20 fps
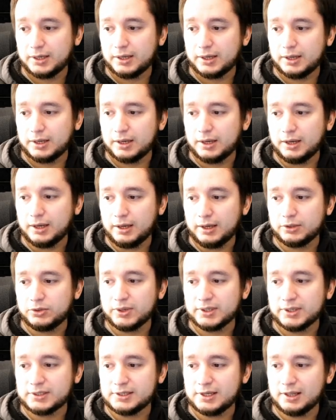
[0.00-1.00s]
you
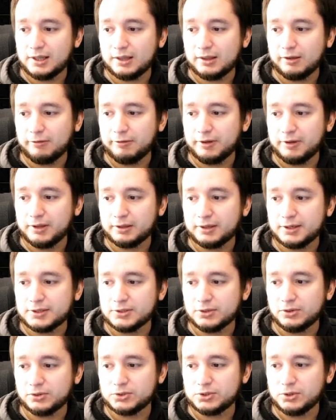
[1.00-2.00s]
can see that the filter is
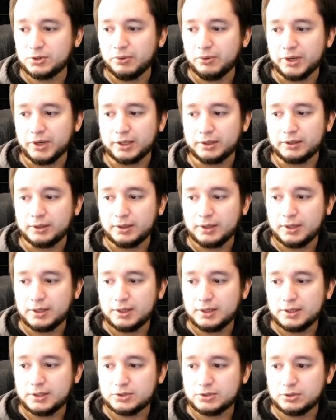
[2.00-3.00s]
not showing it.
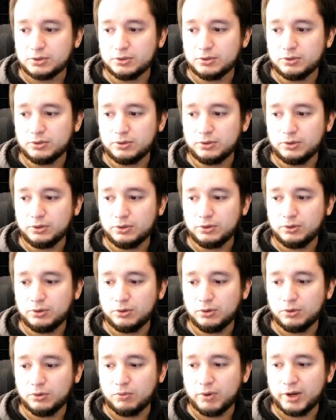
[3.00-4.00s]

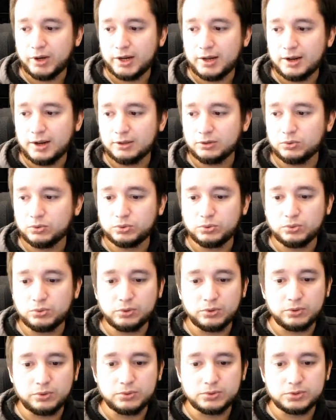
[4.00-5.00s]
So what I can do to
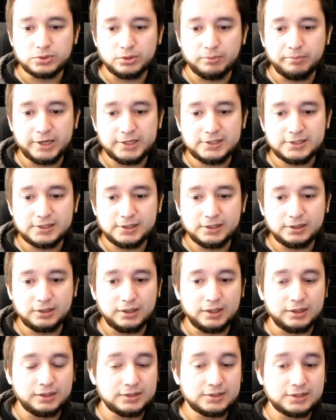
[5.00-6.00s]
customize it
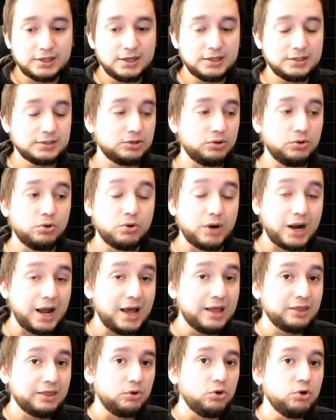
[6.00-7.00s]
in this case, or
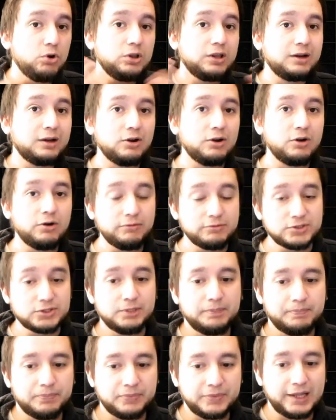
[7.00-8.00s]
add all the gloves
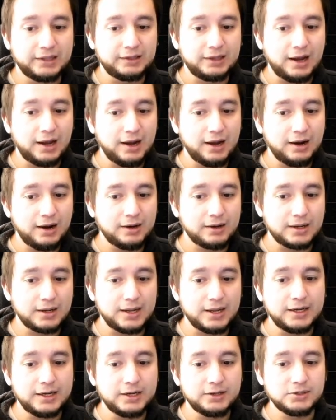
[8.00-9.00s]
that are
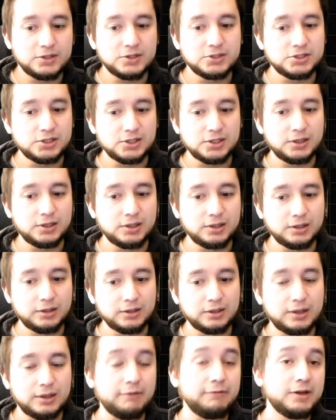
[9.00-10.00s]
energy shield
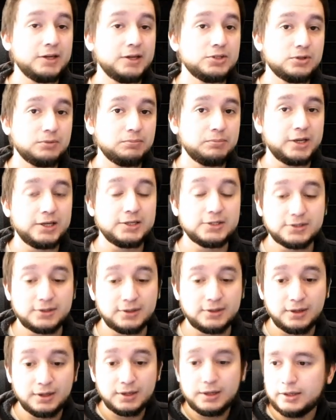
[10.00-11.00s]
evasion based,
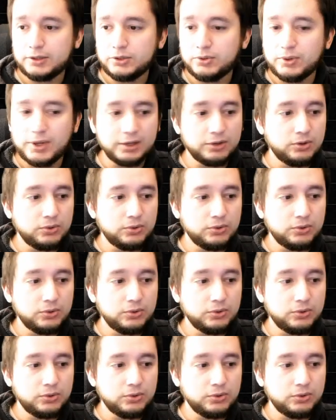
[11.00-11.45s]
you can go